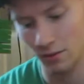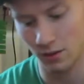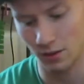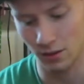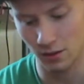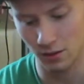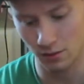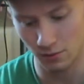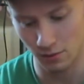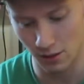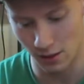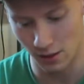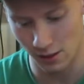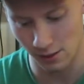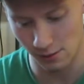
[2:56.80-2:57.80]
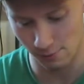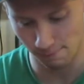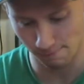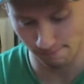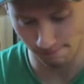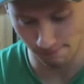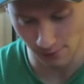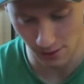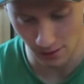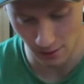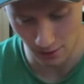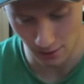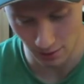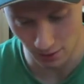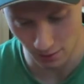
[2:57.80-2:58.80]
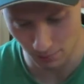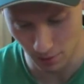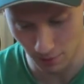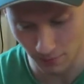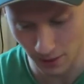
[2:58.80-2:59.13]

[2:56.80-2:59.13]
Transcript: I'm gonna do that, and then put my